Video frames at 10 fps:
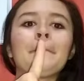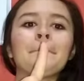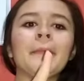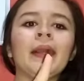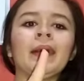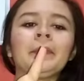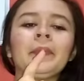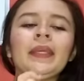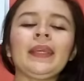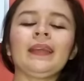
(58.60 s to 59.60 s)

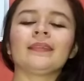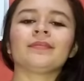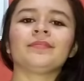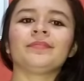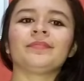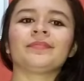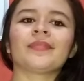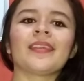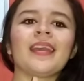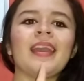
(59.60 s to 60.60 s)
mommy,
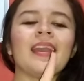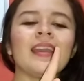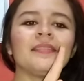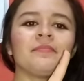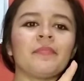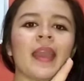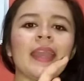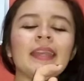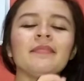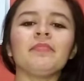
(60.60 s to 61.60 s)
and
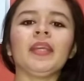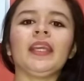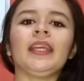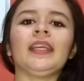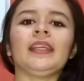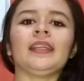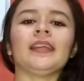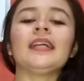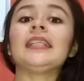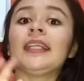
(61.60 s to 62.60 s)
baby.
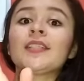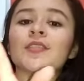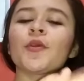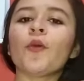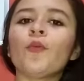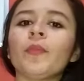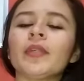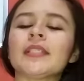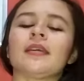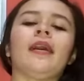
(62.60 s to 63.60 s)
Let's go one
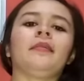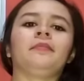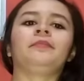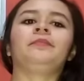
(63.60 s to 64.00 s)
more time.